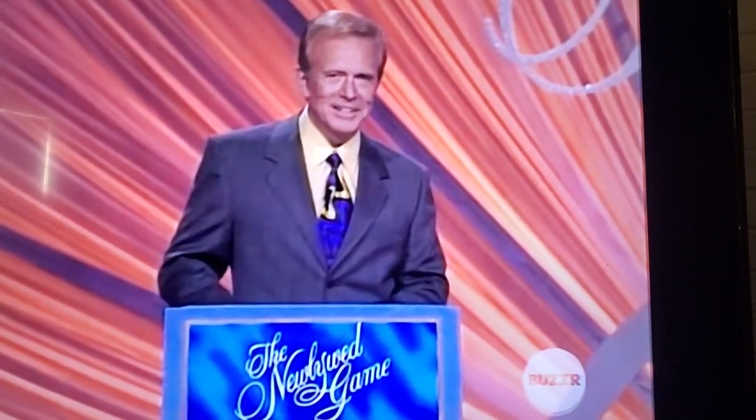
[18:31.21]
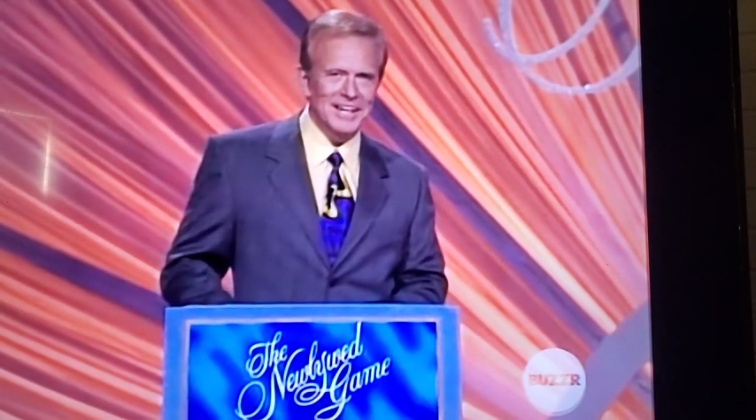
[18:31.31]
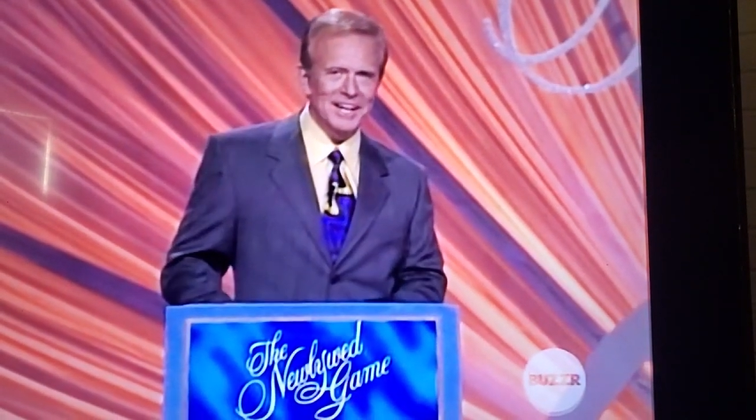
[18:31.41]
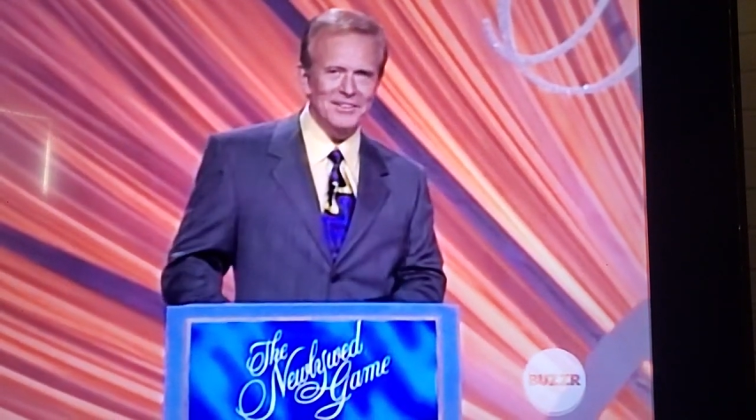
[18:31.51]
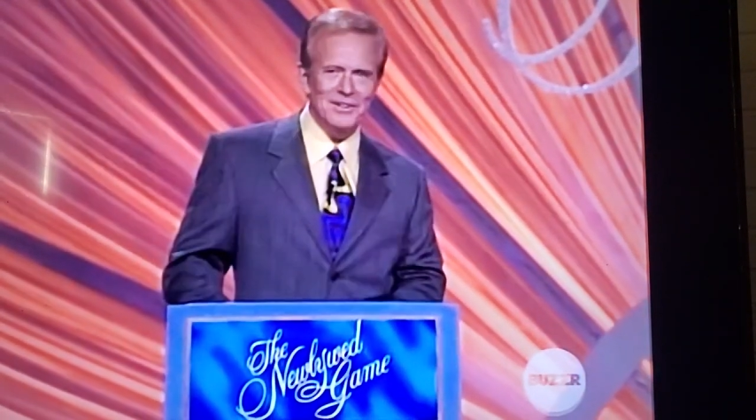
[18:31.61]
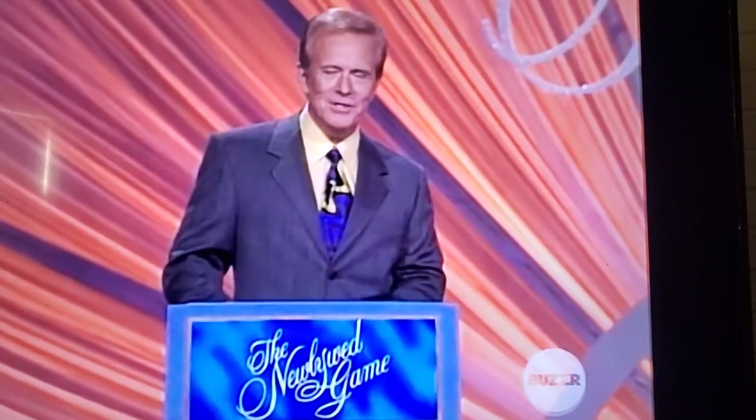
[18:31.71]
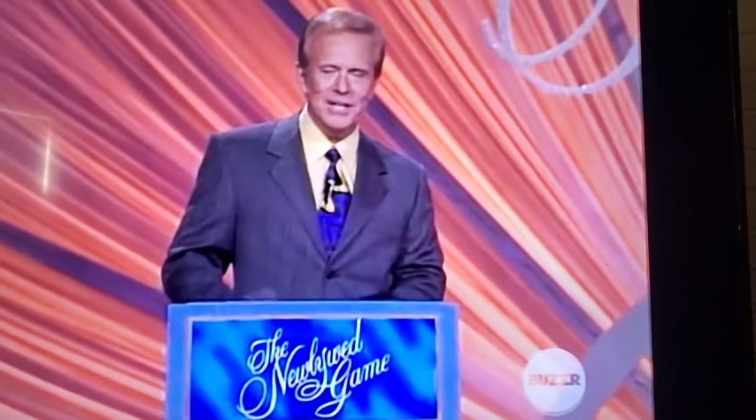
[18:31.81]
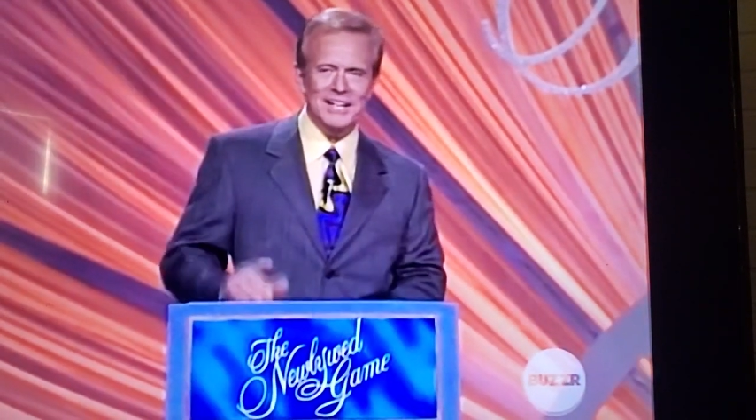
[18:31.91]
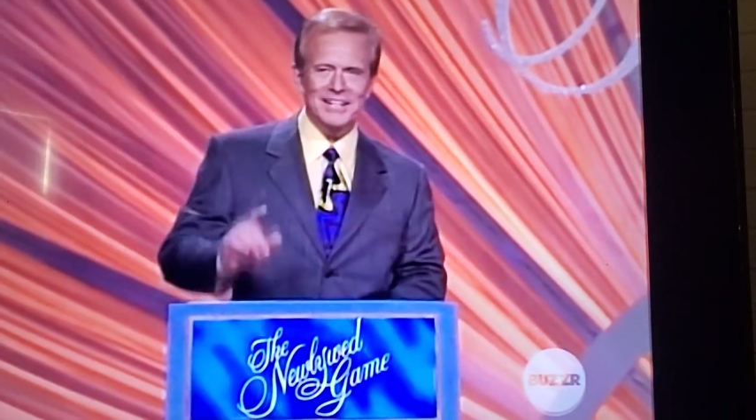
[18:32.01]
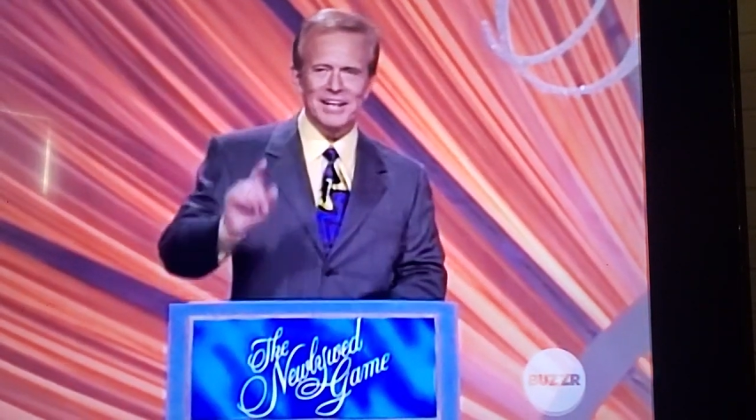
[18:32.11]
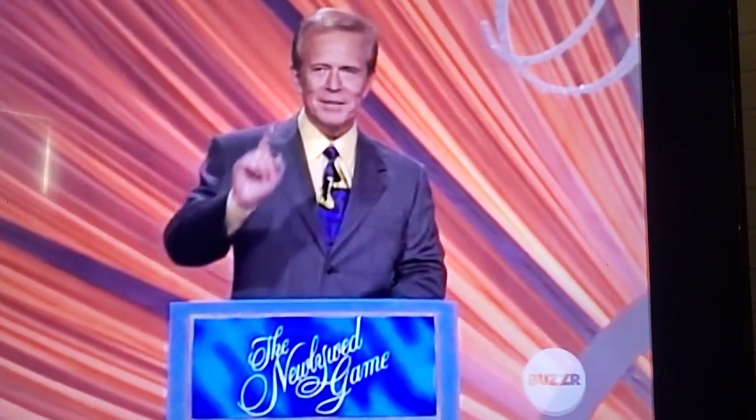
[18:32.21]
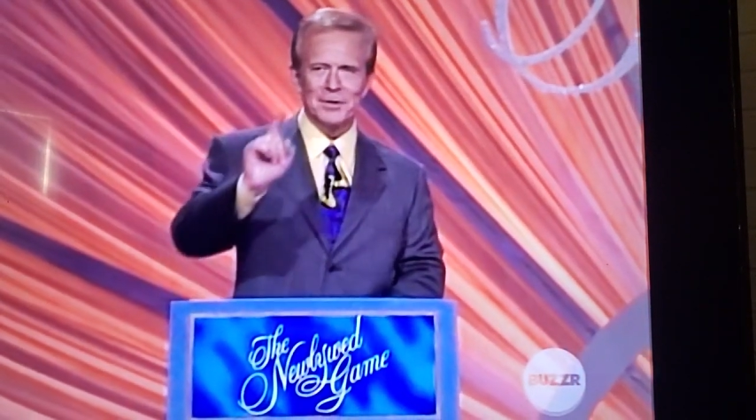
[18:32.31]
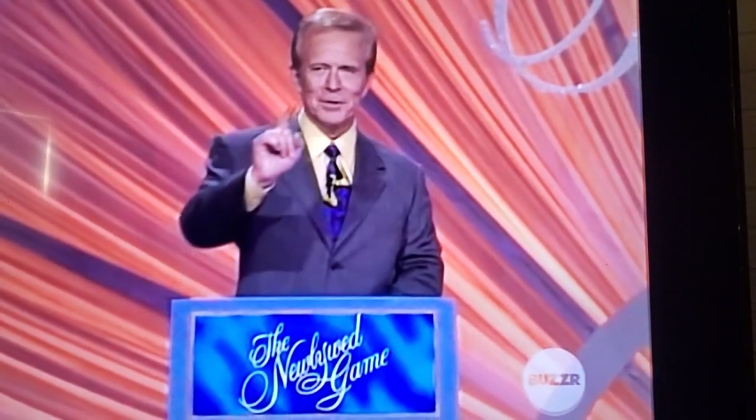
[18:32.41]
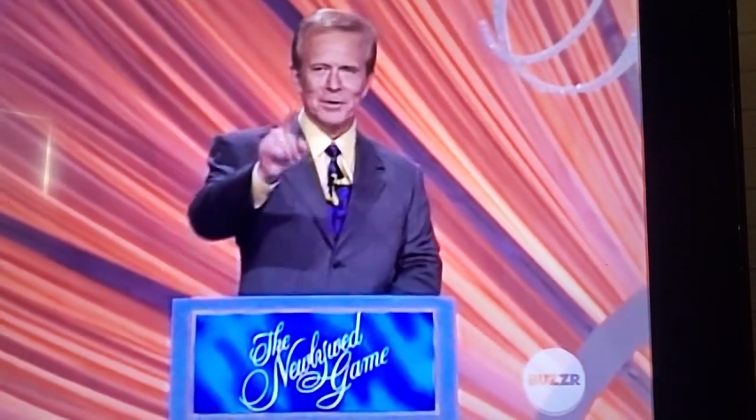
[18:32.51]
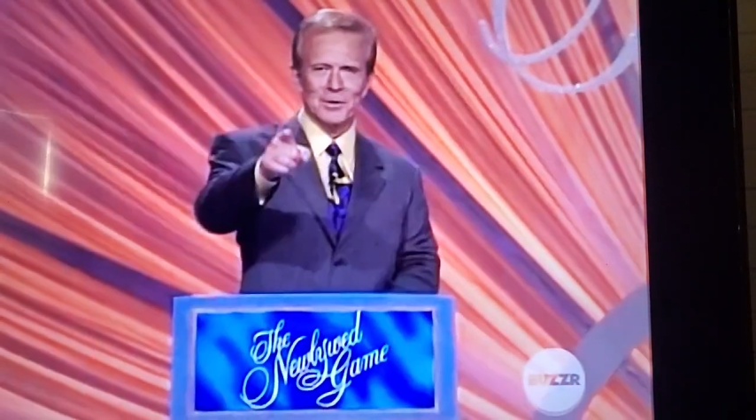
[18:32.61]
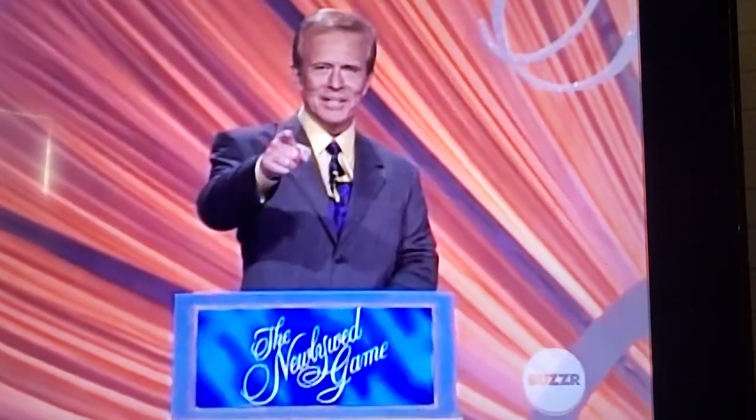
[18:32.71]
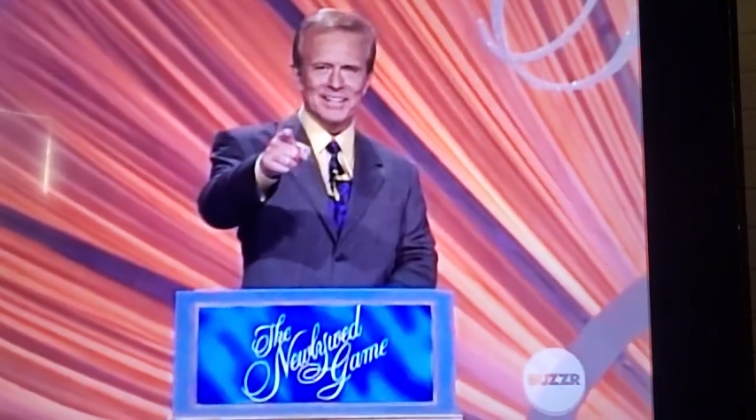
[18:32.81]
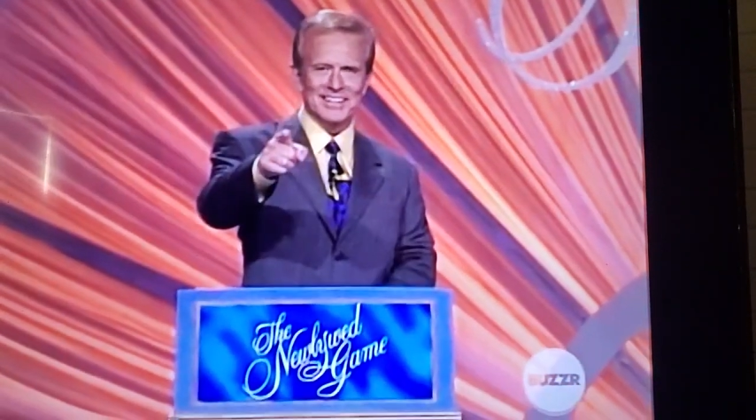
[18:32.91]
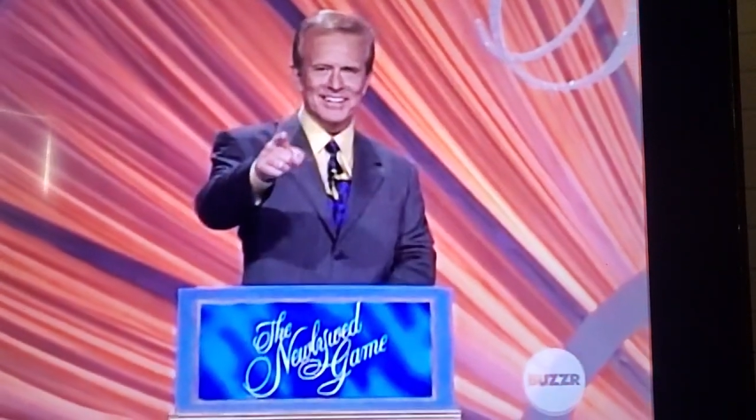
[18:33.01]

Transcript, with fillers: today on their second honeymoon. Take a